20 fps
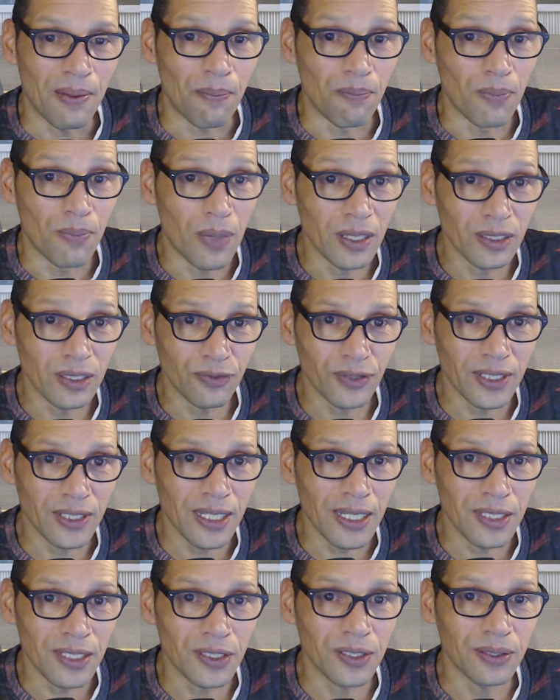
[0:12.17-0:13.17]

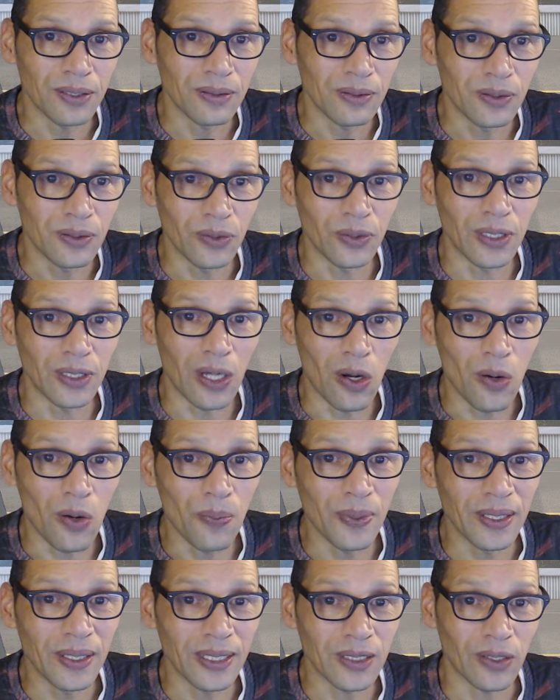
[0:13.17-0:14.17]
modification to the
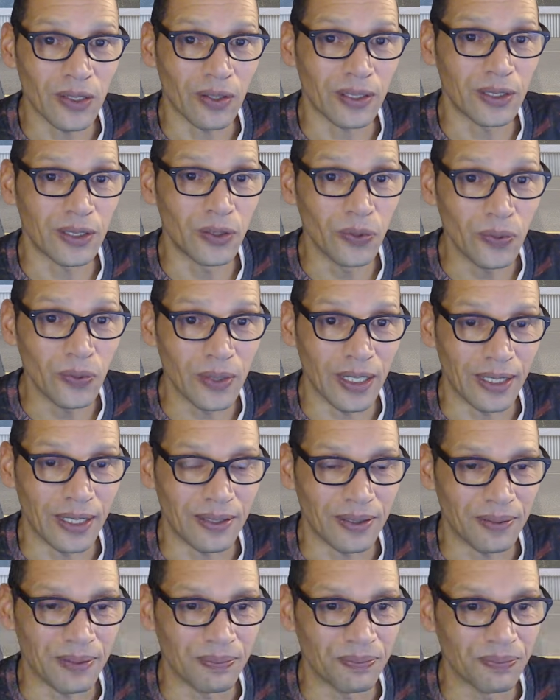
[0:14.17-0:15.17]
OpenXR
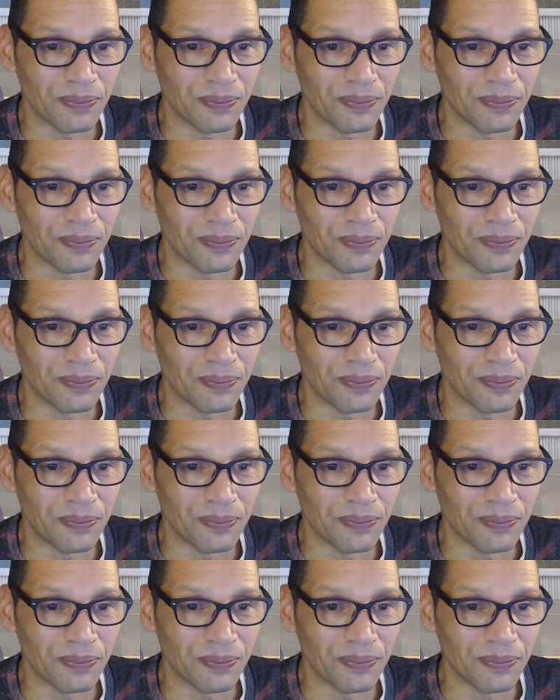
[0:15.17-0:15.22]
toolkit,